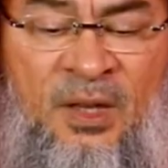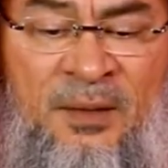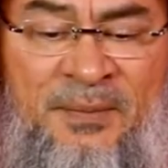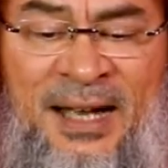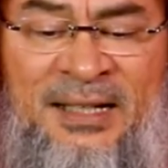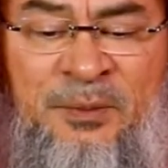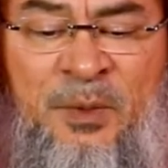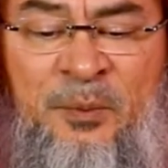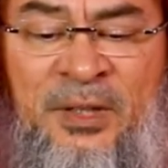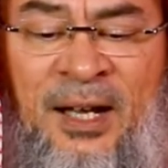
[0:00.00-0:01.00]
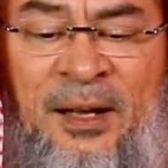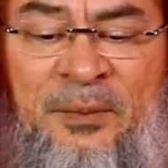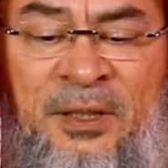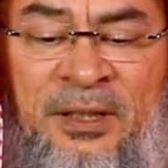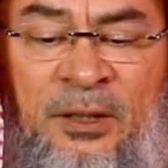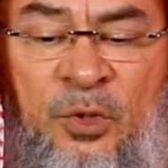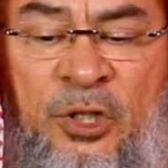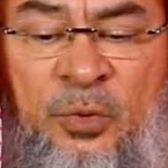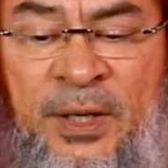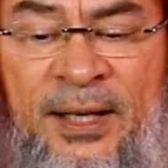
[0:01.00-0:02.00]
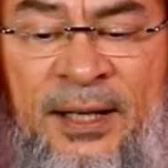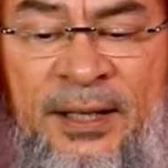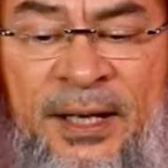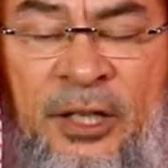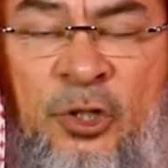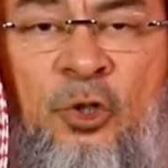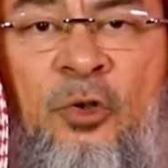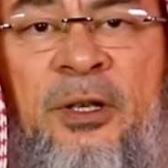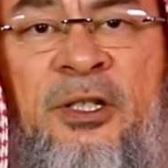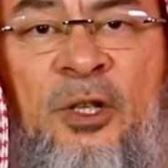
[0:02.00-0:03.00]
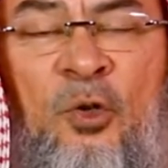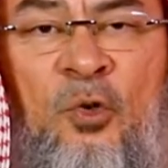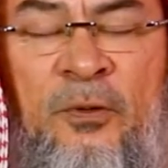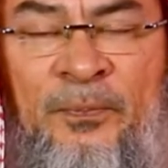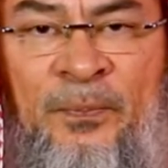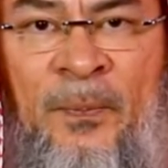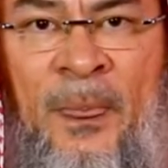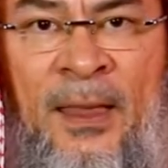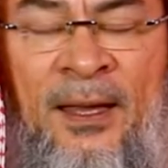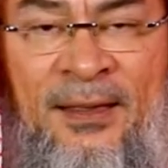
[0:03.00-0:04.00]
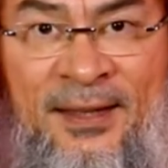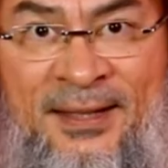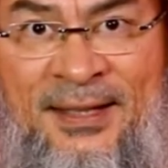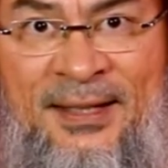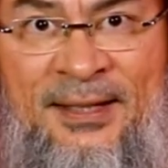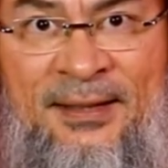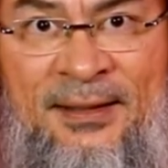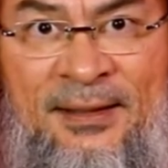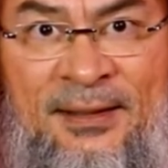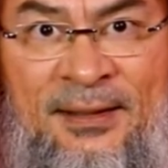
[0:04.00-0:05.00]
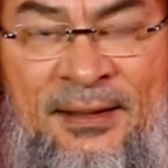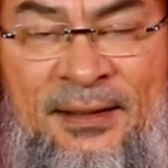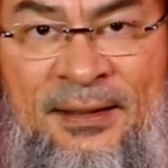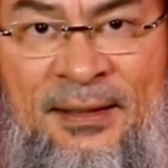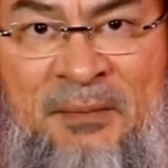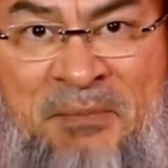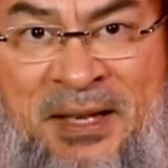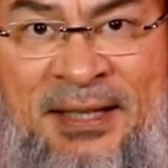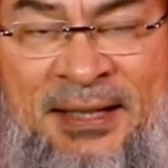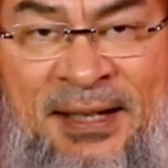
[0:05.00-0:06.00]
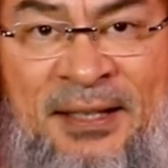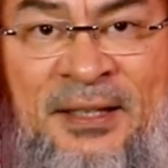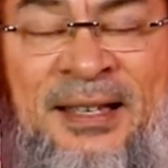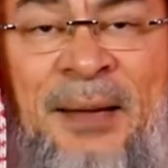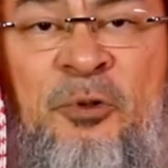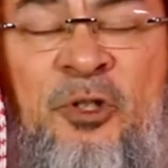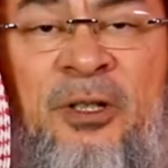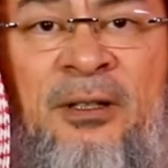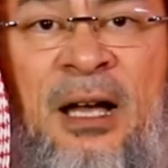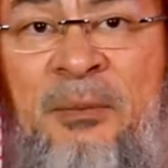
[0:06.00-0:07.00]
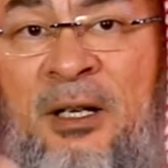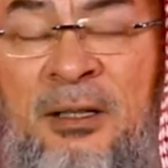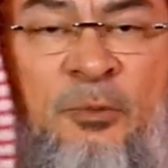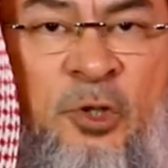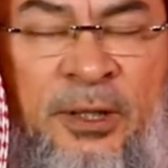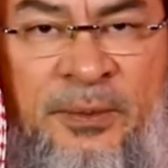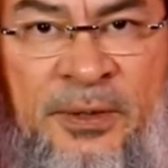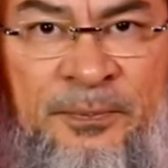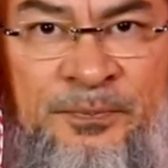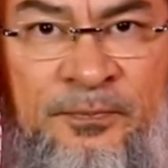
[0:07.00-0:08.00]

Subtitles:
the maximum time until which we can eat during suhoor, this is a misconception among the Muslims.